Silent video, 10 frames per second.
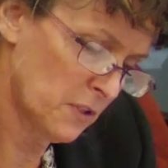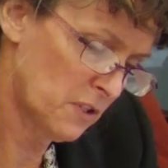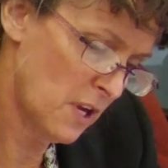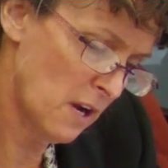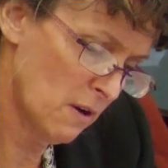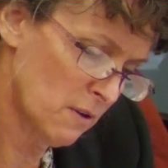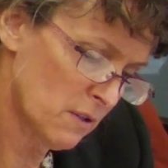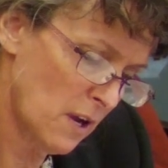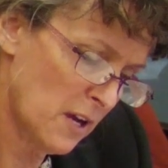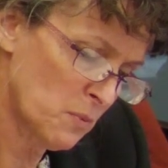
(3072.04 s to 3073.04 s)
the
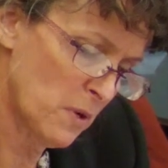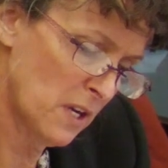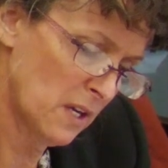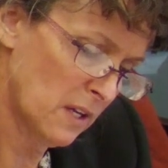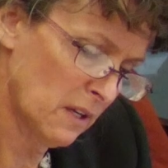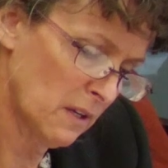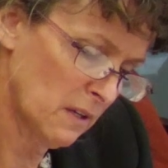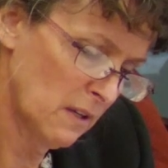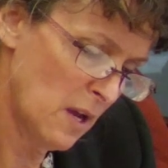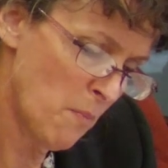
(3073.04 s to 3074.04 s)
stairs as being
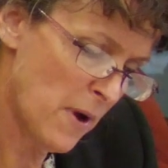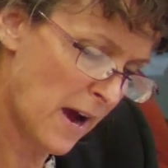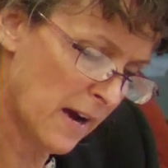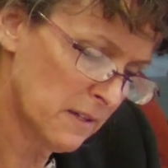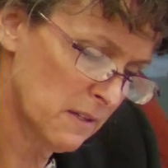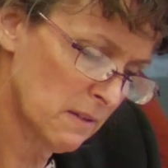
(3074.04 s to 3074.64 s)
impact.